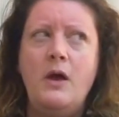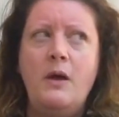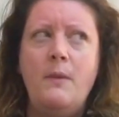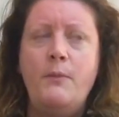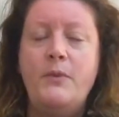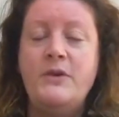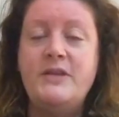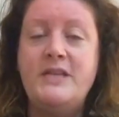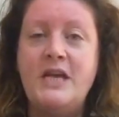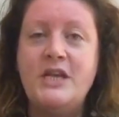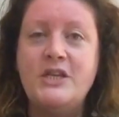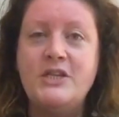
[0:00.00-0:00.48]

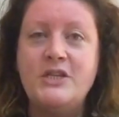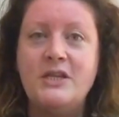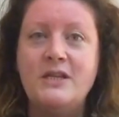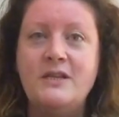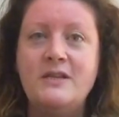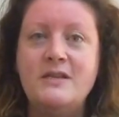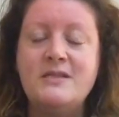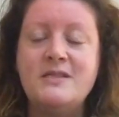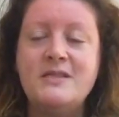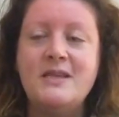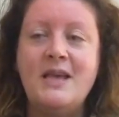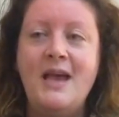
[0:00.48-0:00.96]

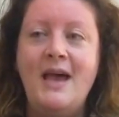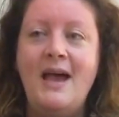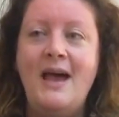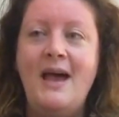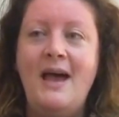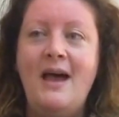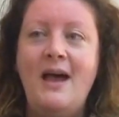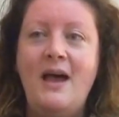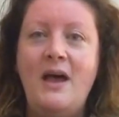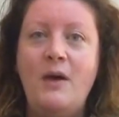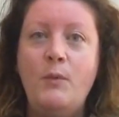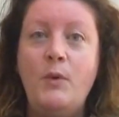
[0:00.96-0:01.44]
possessions.
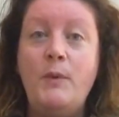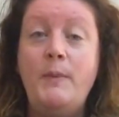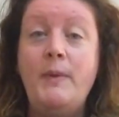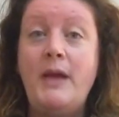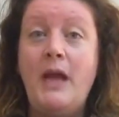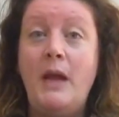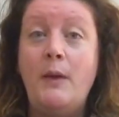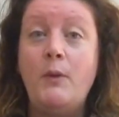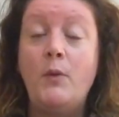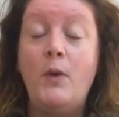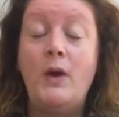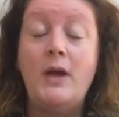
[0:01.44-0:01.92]
We
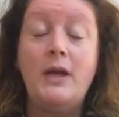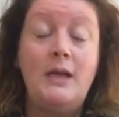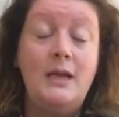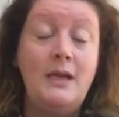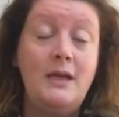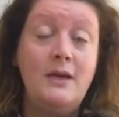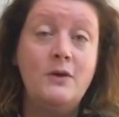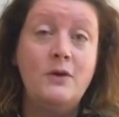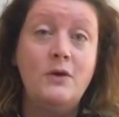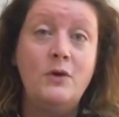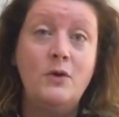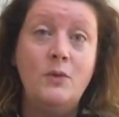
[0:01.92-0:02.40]
became quite
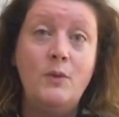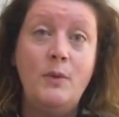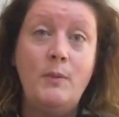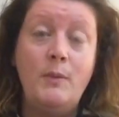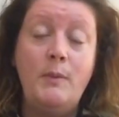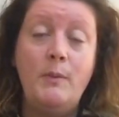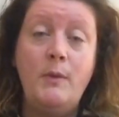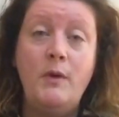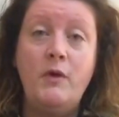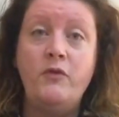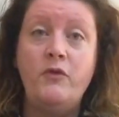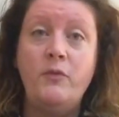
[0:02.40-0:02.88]
clinical when we
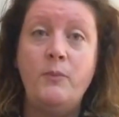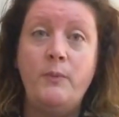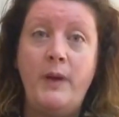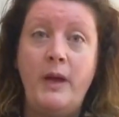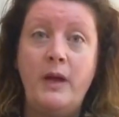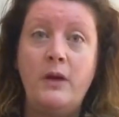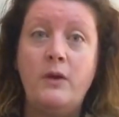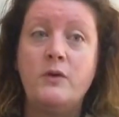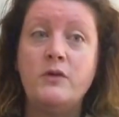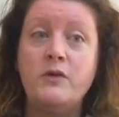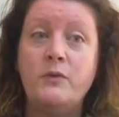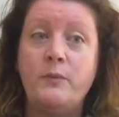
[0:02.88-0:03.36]
moved from
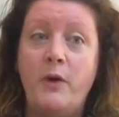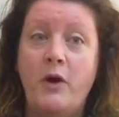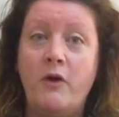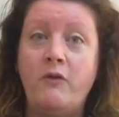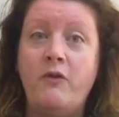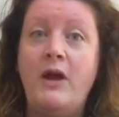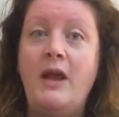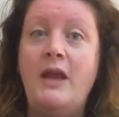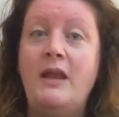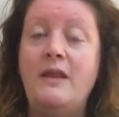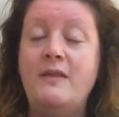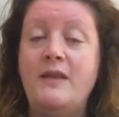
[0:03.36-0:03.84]
Bangkok to
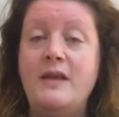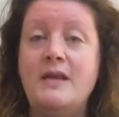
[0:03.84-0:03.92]
Bahrain.